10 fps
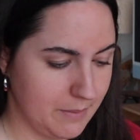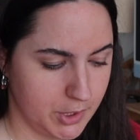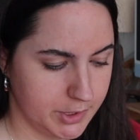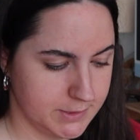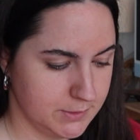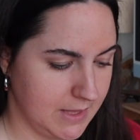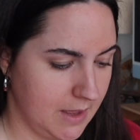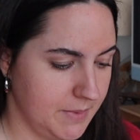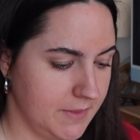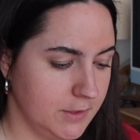I'm not gonna do
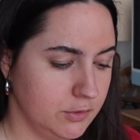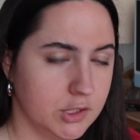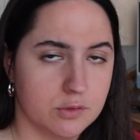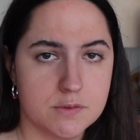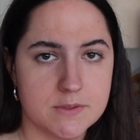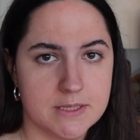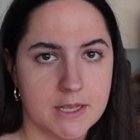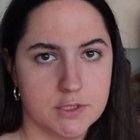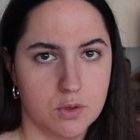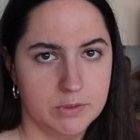that. And then you can also
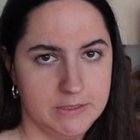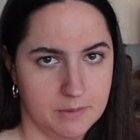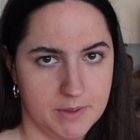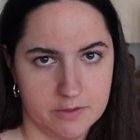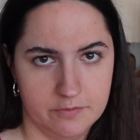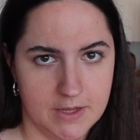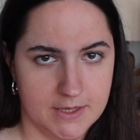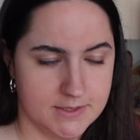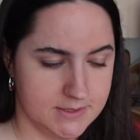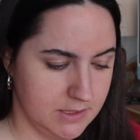select only direct
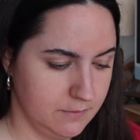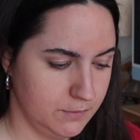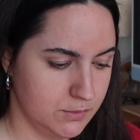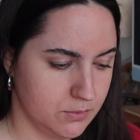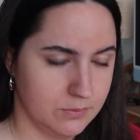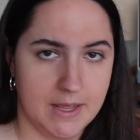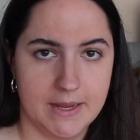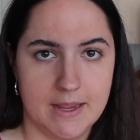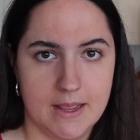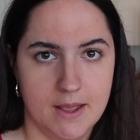flights if you don't
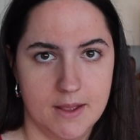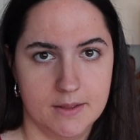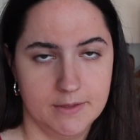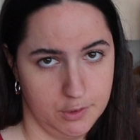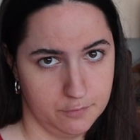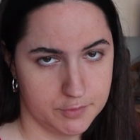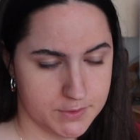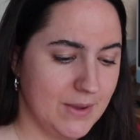like layovers.